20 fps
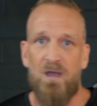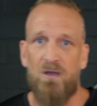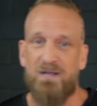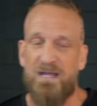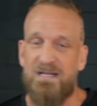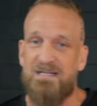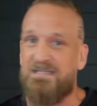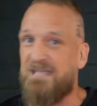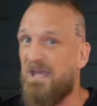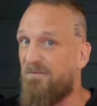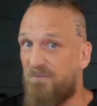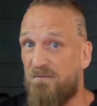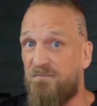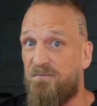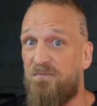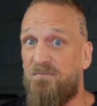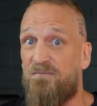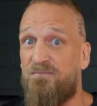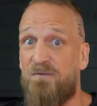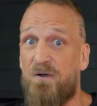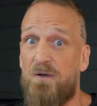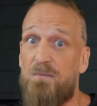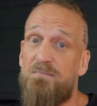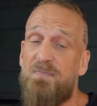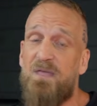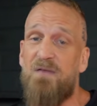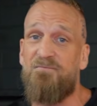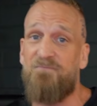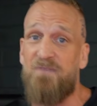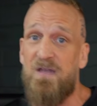Okay, different from
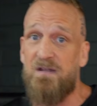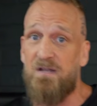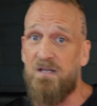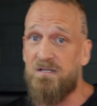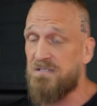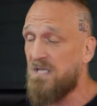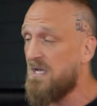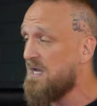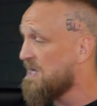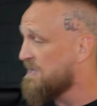the fitness.